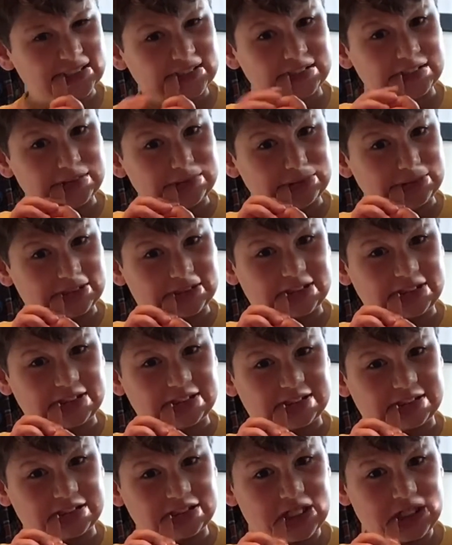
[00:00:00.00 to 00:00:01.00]
oh my
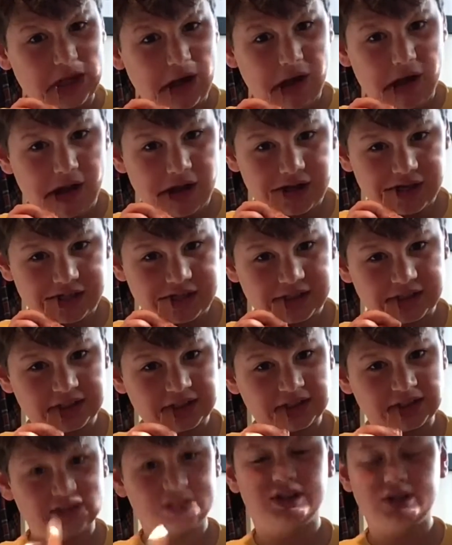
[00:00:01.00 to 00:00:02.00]
god. Oh,
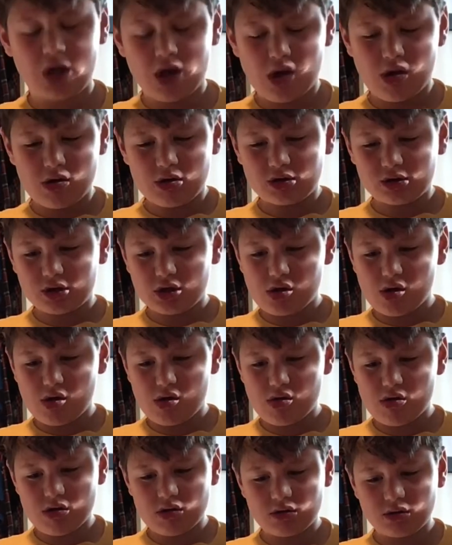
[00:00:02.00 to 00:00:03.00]
wow.
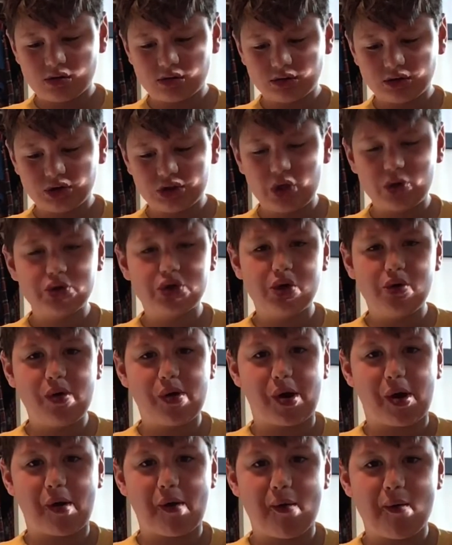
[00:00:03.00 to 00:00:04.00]
That's uh, so
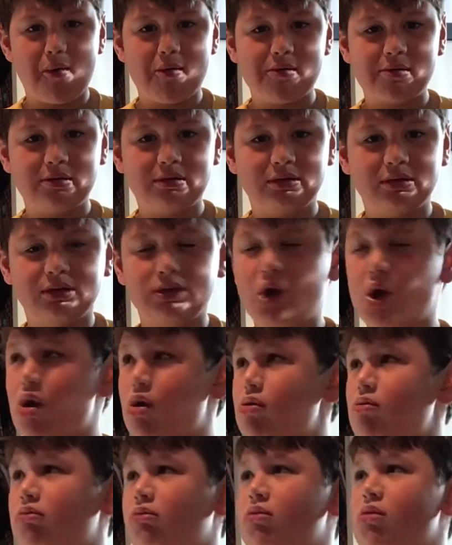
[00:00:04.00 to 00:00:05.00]
chewy. i
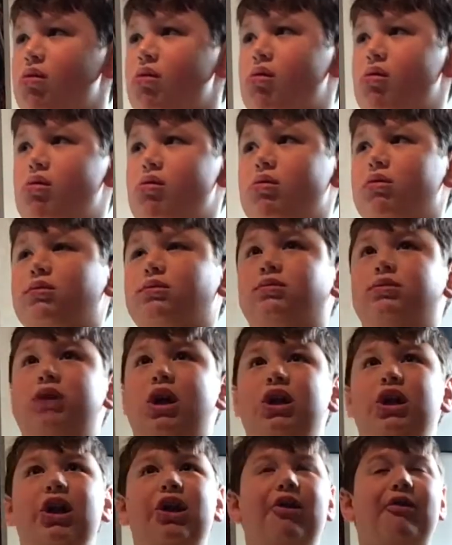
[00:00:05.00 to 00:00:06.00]
that's pretty good.
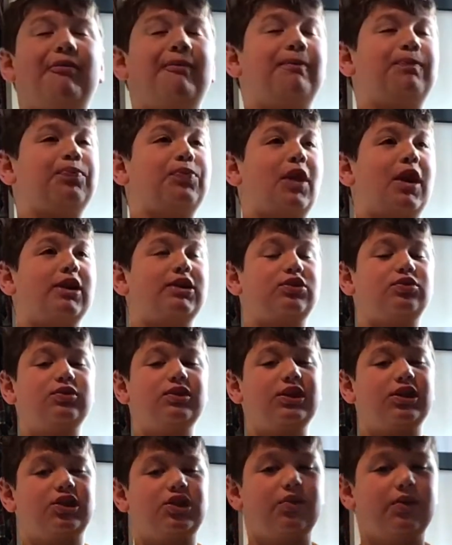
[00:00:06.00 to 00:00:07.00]
I like it. It's mm -hmm.
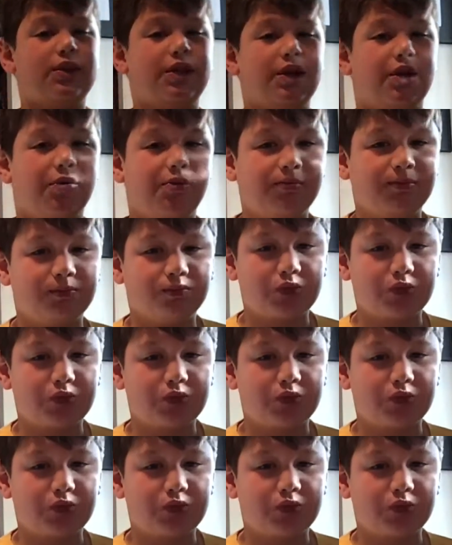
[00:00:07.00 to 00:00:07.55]
really mm-hmm. chewy, though.